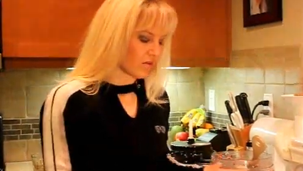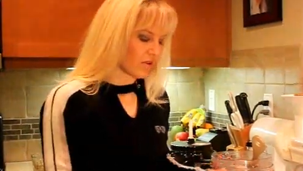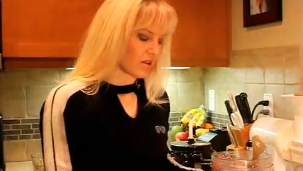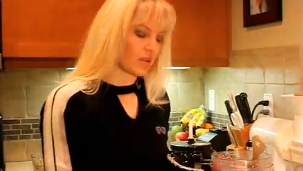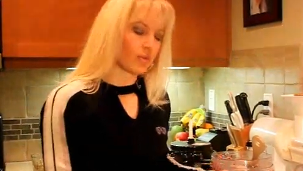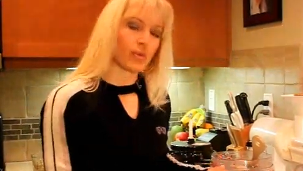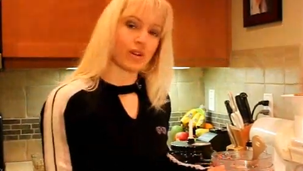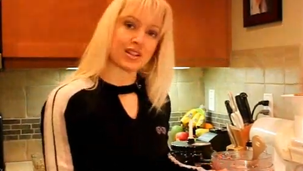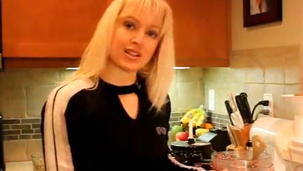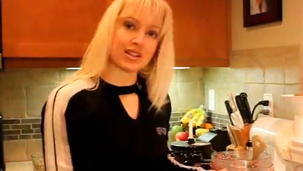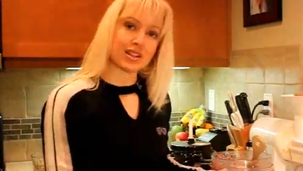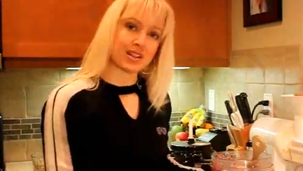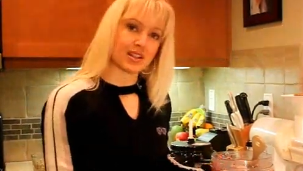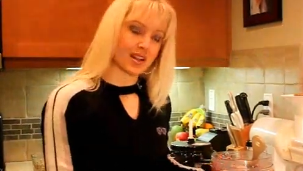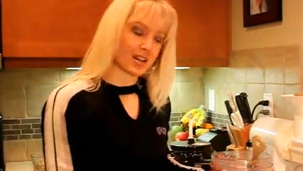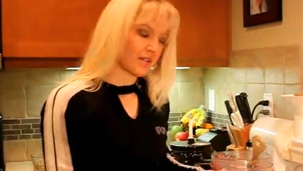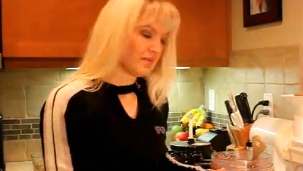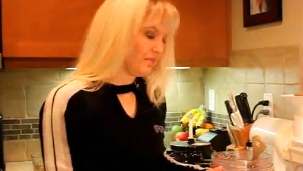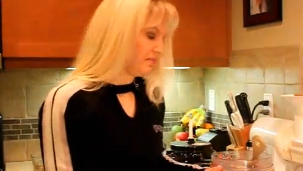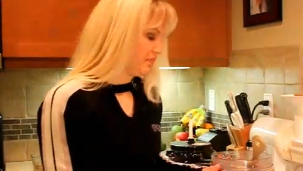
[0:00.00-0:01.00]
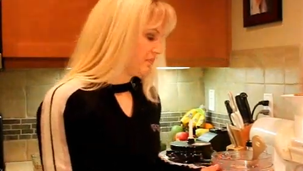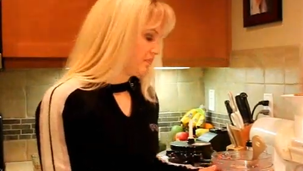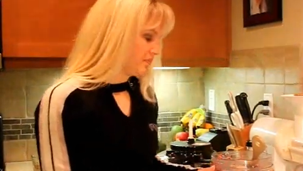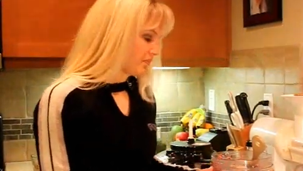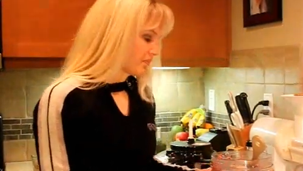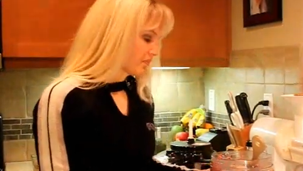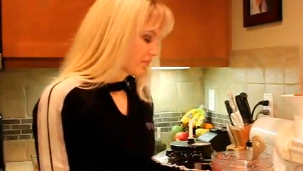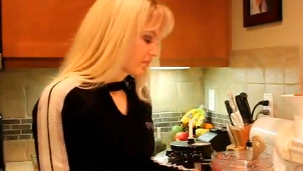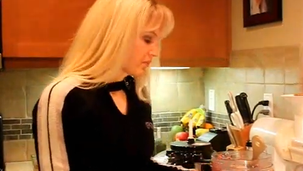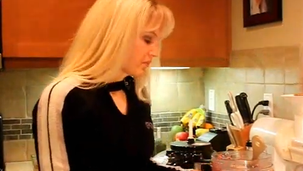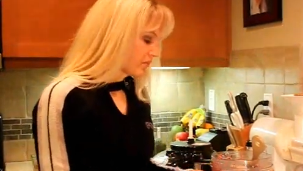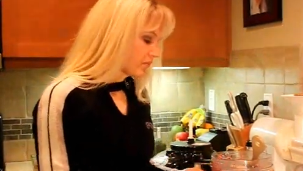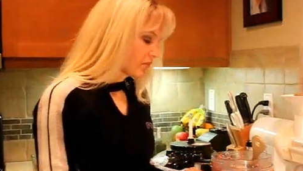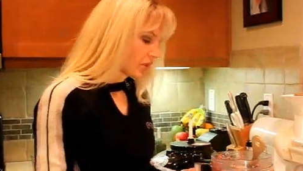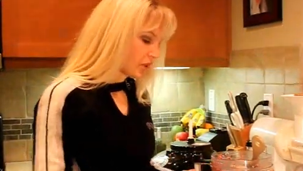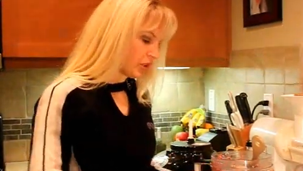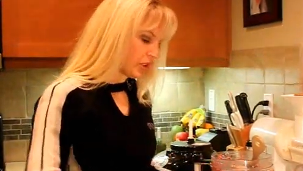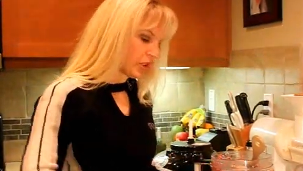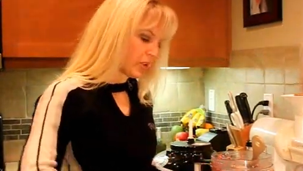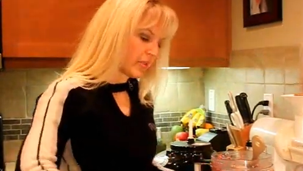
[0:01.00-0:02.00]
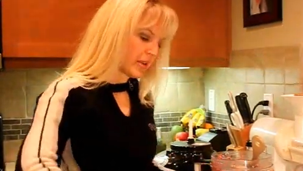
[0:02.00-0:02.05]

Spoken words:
Then once it's done, you